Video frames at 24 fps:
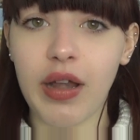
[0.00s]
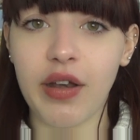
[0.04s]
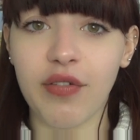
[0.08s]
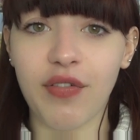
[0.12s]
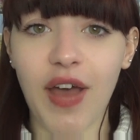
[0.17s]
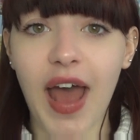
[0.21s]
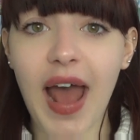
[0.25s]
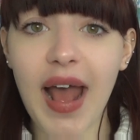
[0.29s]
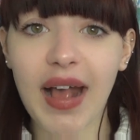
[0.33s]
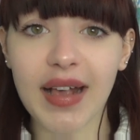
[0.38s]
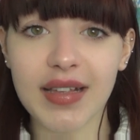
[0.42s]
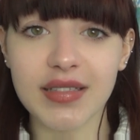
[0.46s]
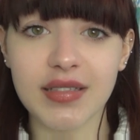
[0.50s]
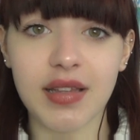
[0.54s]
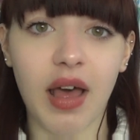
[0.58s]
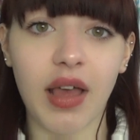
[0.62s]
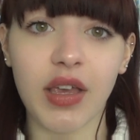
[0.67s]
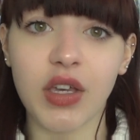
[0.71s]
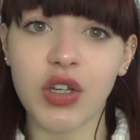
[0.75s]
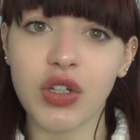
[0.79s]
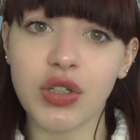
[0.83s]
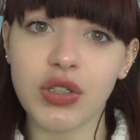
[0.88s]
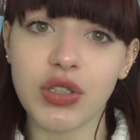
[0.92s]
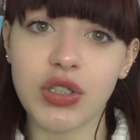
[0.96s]
of hacks that I
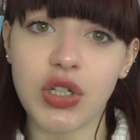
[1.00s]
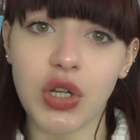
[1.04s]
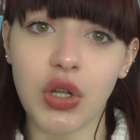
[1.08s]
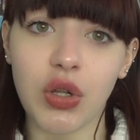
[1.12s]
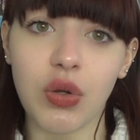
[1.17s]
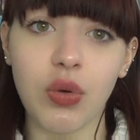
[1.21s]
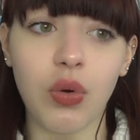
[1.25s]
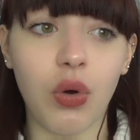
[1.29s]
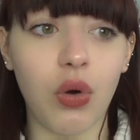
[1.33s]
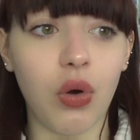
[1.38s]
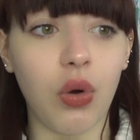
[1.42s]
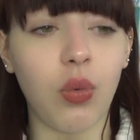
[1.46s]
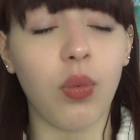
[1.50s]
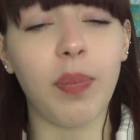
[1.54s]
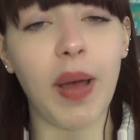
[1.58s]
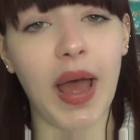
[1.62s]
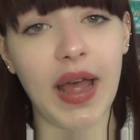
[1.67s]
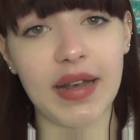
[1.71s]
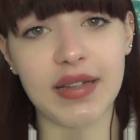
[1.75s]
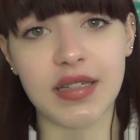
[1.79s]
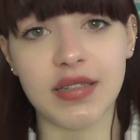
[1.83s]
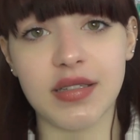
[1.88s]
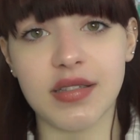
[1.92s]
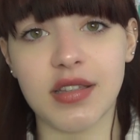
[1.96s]
could do or
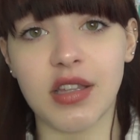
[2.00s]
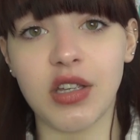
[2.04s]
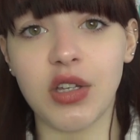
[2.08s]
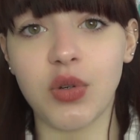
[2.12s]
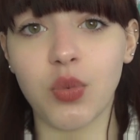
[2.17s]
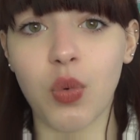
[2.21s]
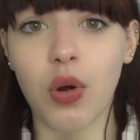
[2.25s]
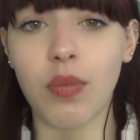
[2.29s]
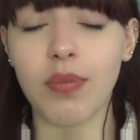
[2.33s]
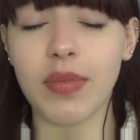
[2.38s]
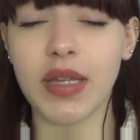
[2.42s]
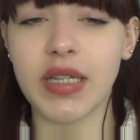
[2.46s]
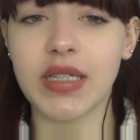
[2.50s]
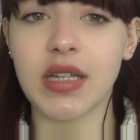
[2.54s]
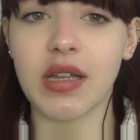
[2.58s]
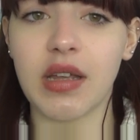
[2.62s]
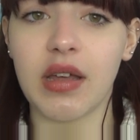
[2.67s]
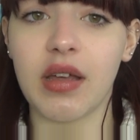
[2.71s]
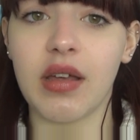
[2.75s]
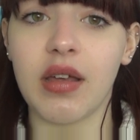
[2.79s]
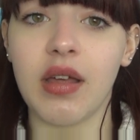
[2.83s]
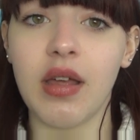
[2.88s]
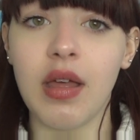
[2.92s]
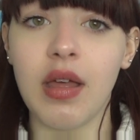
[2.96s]
patterns that you'd want me to